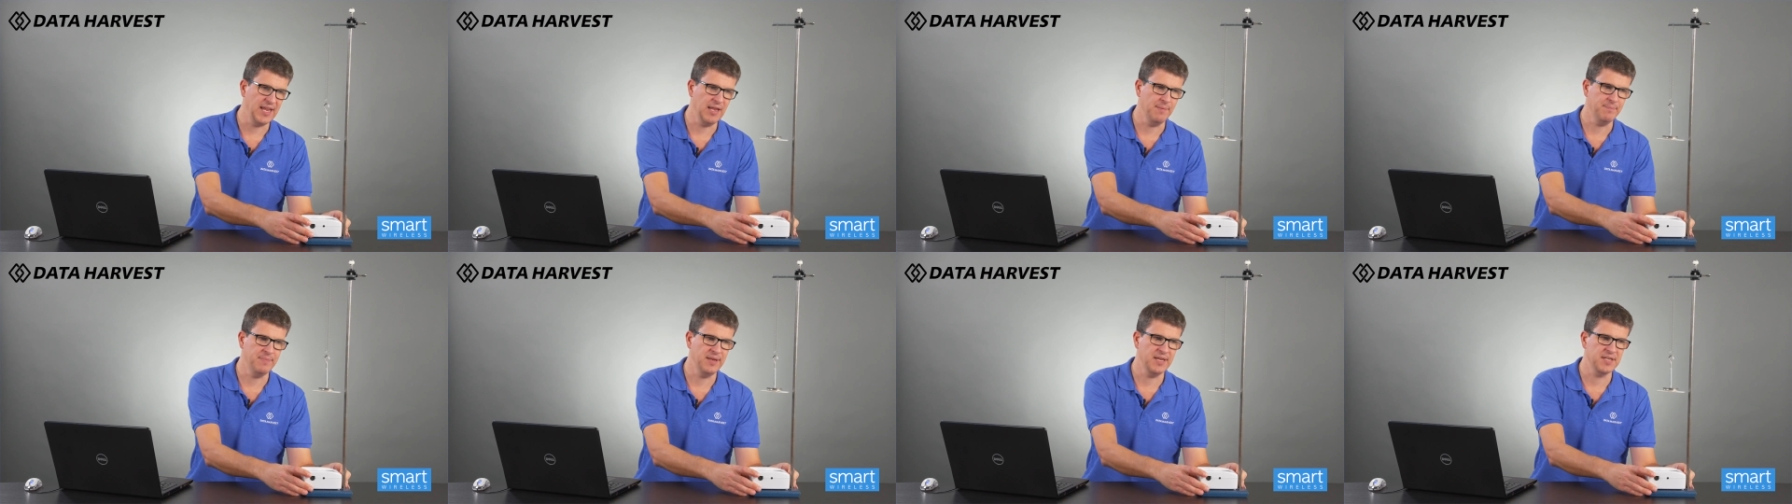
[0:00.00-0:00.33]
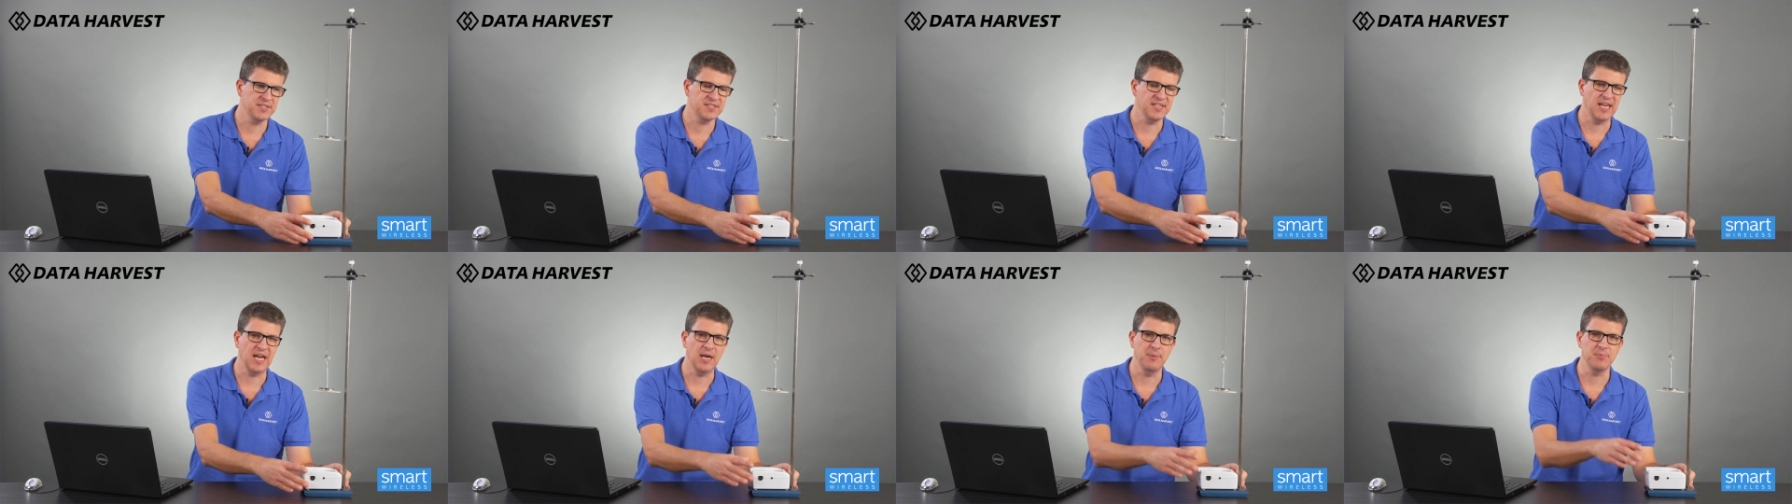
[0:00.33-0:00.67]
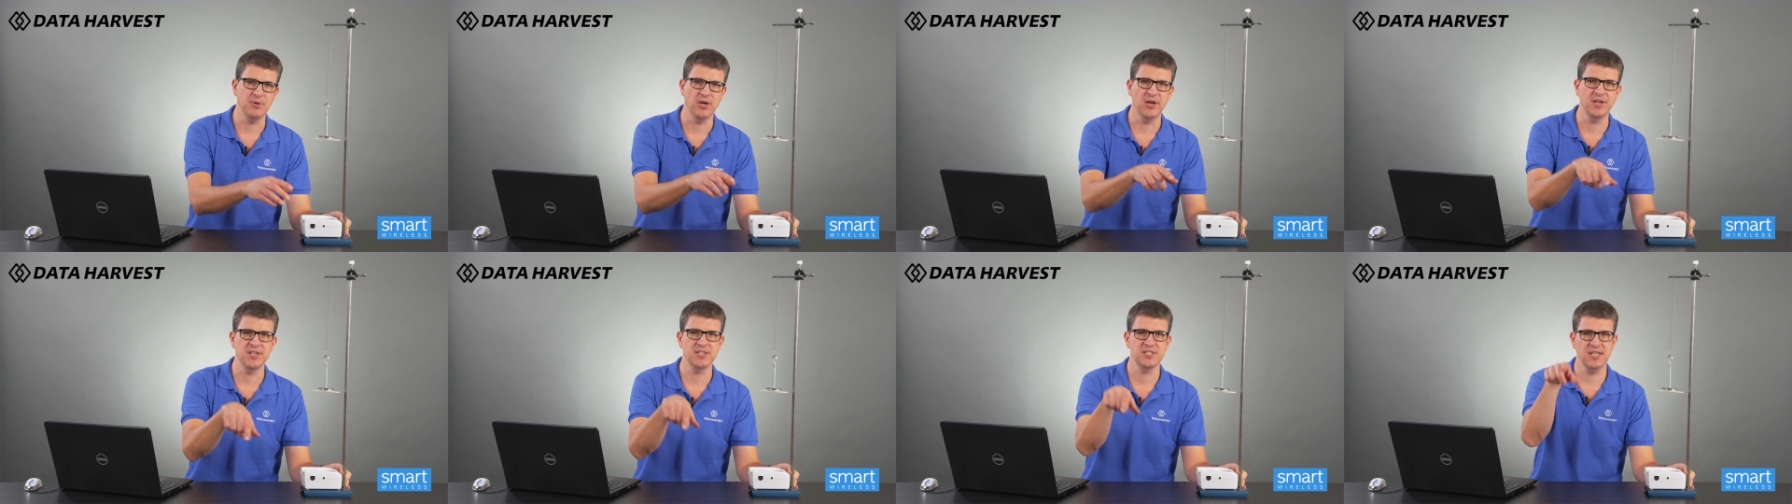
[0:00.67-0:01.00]
it picks it up
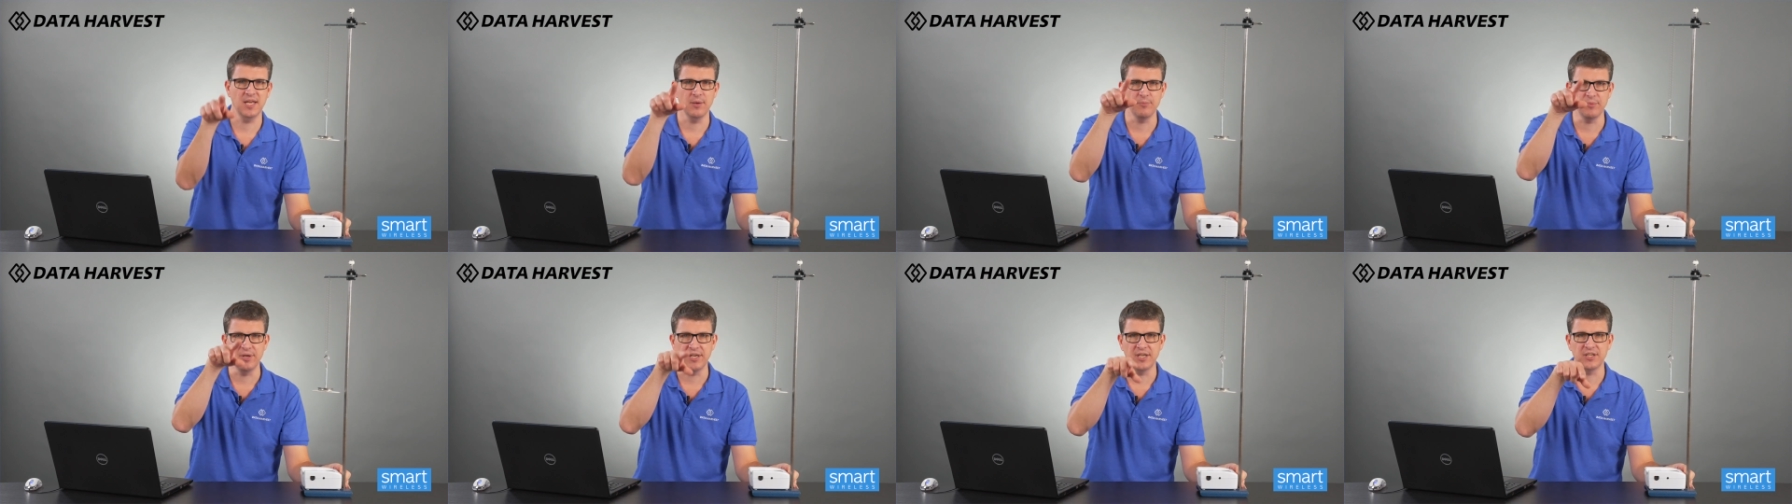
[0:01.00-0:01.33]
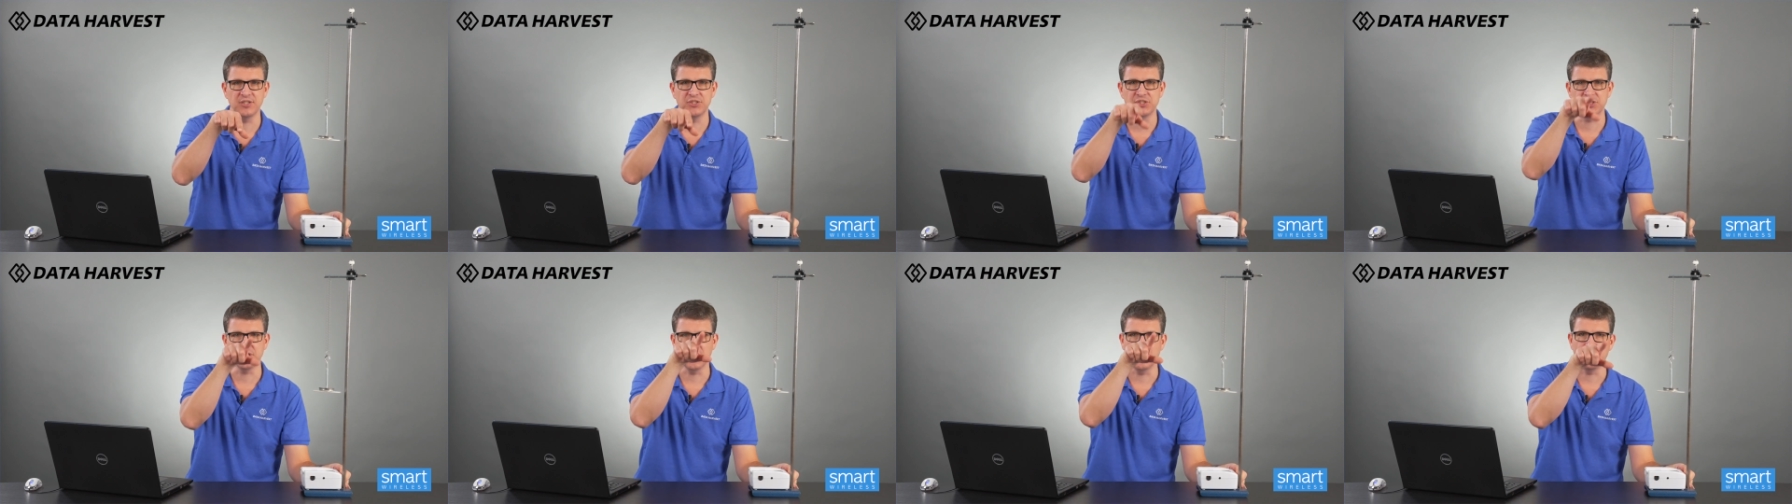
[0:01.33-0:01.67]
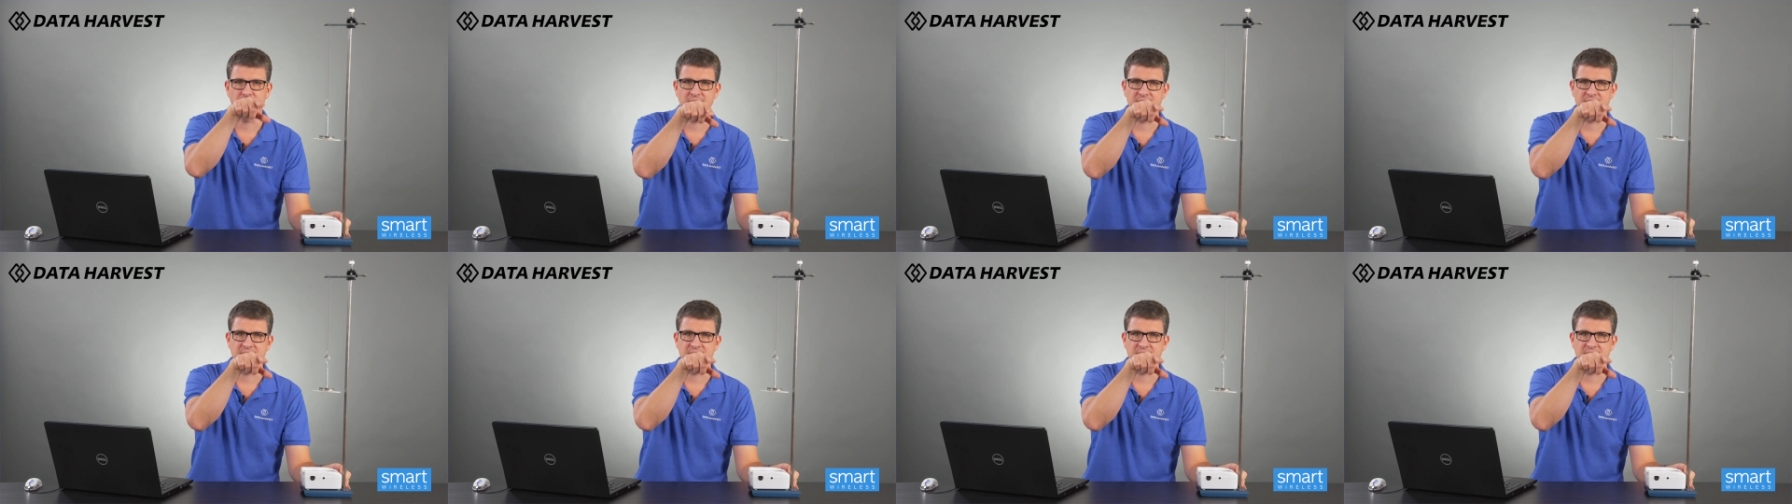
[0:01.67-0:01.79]
nicely and we can show